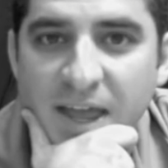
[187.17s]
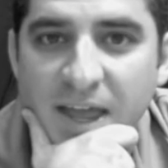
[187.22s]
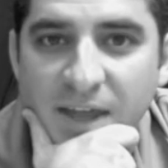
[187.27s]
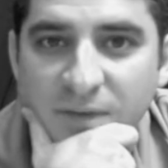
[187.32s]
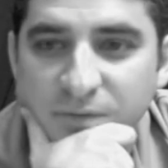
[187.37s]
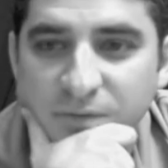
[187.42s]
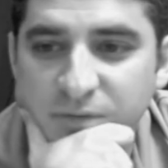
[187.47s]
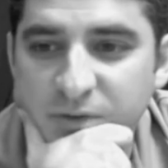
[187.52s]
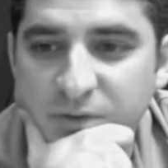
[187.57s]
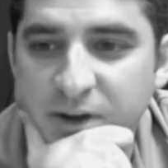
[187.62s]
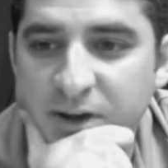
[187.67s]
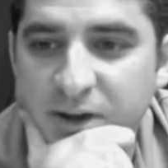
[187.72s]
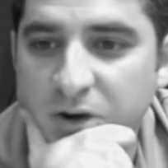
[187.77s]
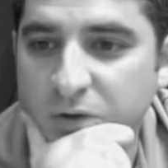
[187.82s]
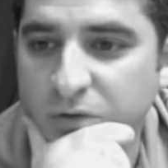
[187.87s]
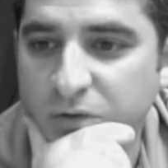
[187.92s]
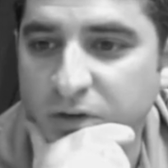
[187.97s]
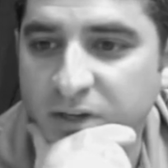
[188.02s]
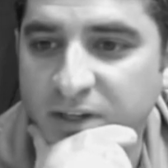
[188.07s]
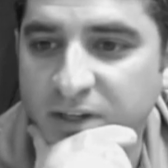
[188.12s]
and Fred
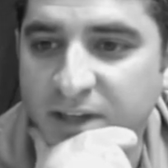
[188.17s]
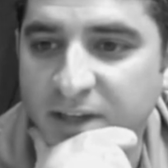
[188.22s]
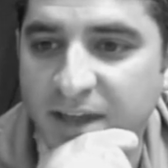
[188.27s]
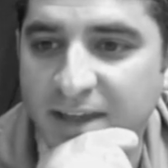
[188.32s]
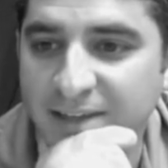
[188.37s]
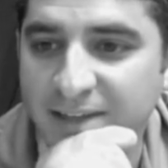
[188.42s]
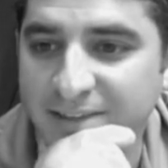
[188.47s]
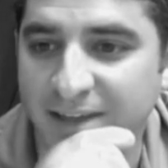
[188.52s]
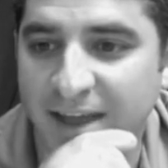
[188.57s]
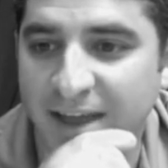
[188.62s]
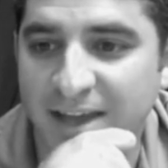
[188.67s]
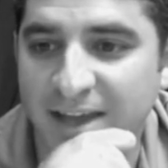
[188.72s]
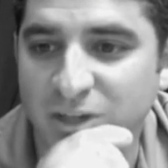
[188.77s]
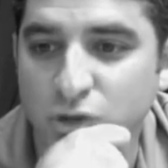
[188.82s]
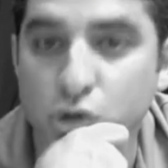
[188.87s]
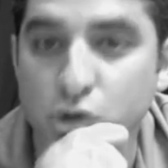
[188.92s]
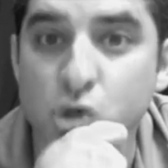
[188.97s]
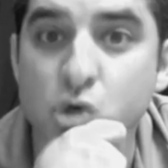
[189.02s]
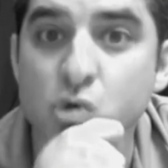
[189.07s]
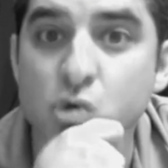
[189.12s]
over at
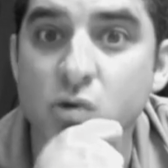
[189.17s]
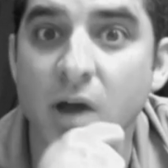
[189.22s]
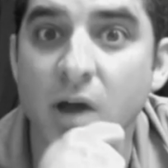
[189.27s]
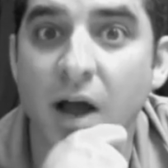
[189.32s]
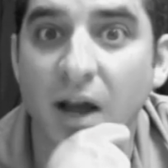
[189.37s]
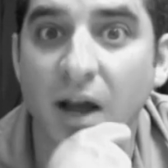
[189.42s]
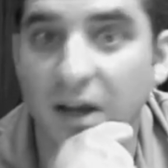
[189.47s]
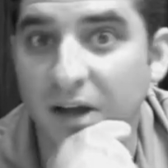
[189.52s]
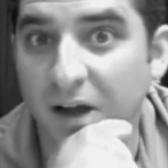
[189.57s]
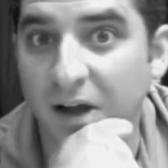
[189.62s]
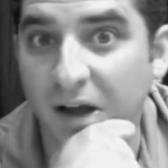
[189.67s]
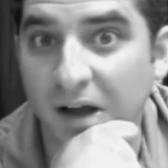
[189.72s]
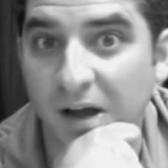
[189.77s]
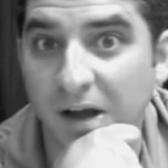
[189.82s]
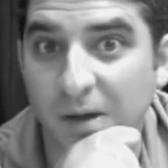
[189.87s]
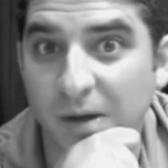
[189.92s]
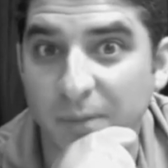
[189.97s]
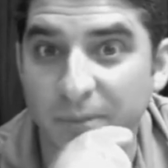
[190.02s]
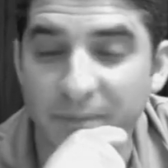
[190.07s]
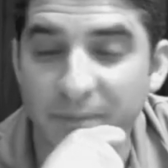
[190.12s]

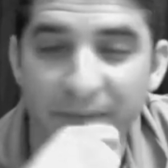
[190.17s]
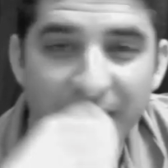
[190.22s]
k-new.com